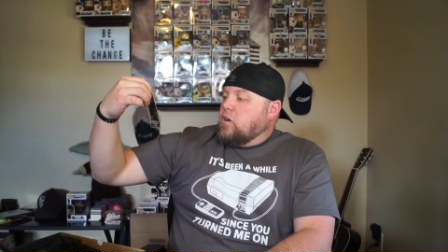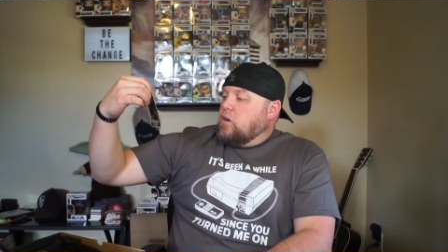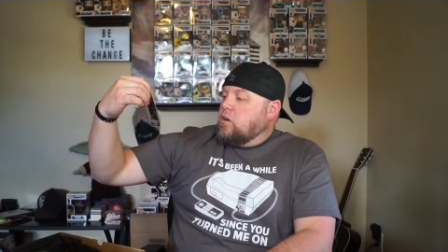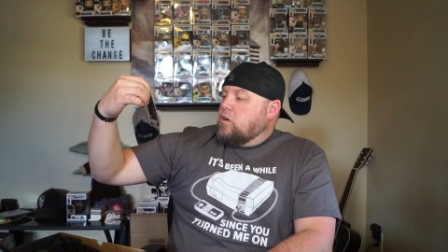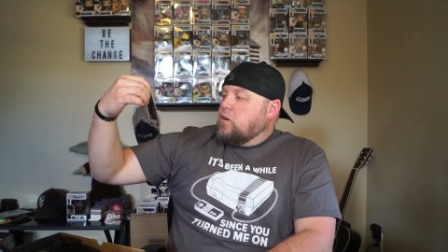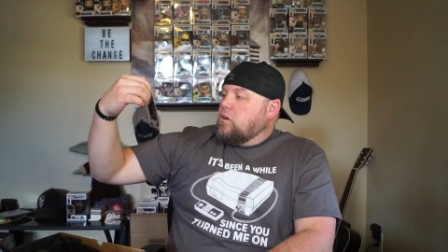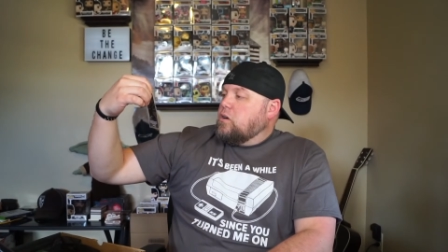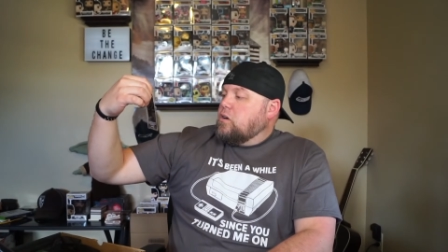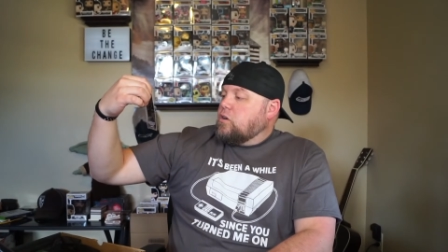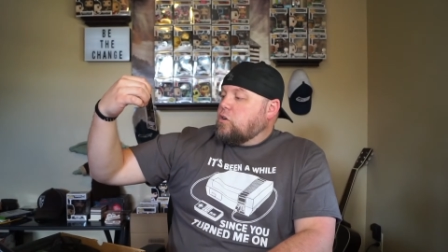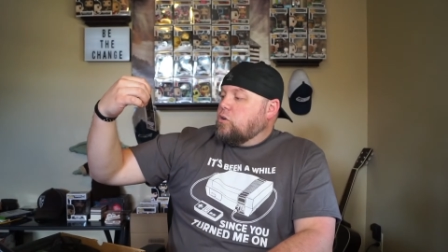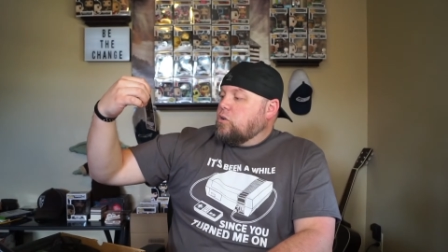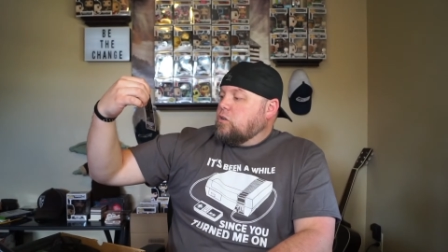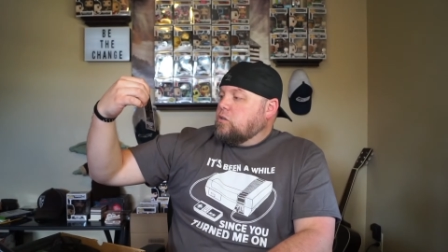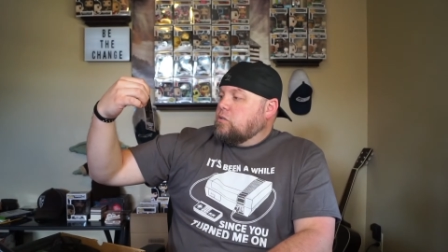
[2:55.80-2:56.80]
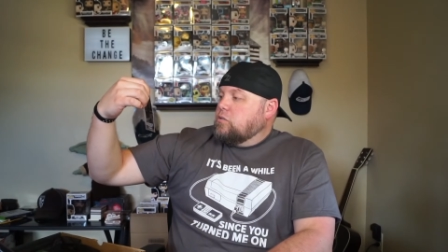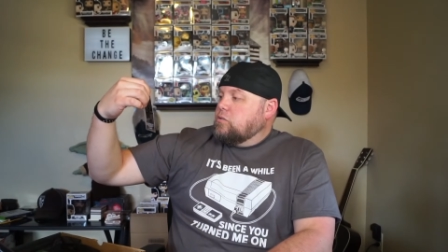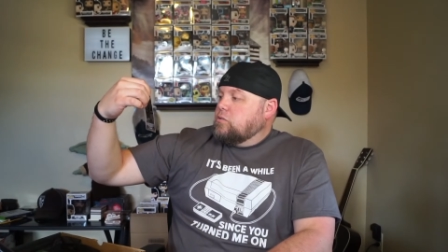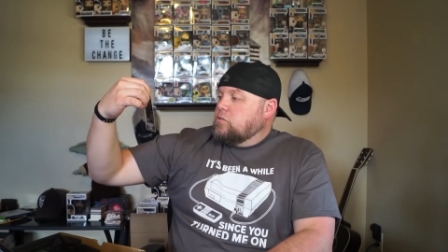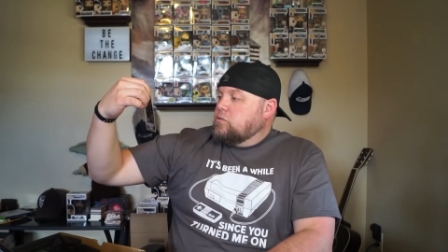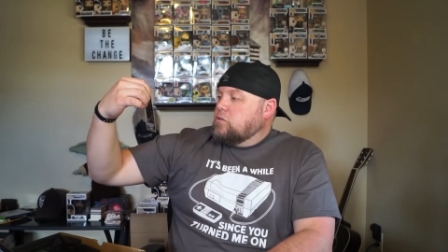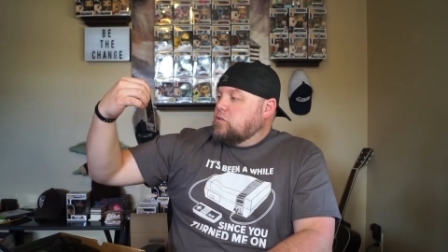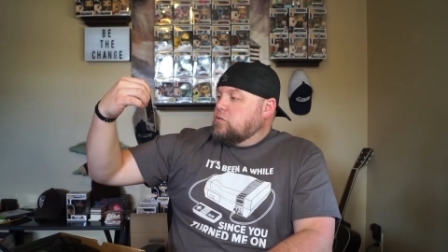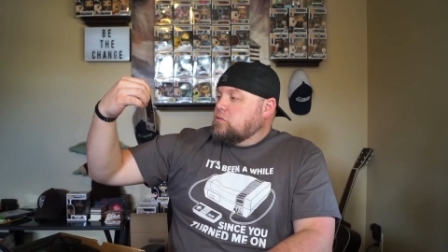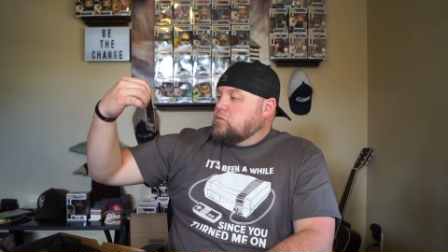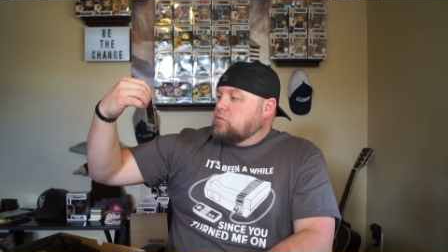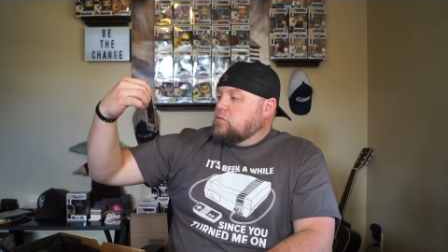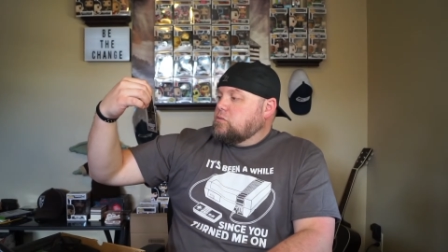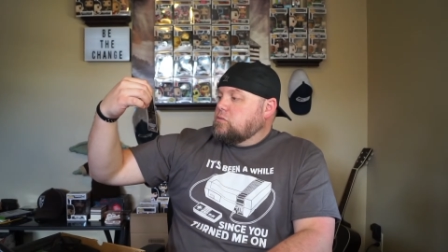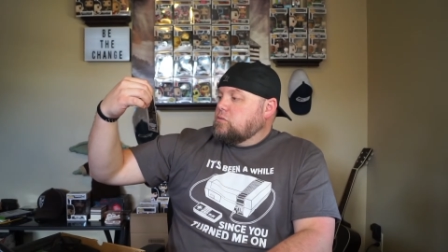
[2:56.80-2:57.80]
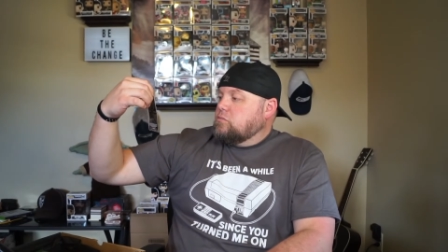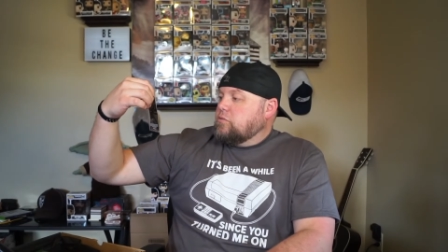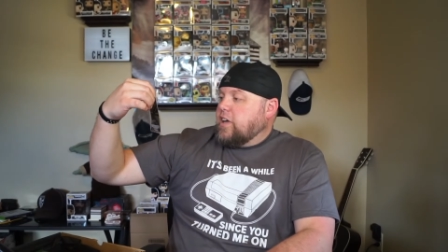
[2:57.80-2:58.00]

Uh, cool. Uh,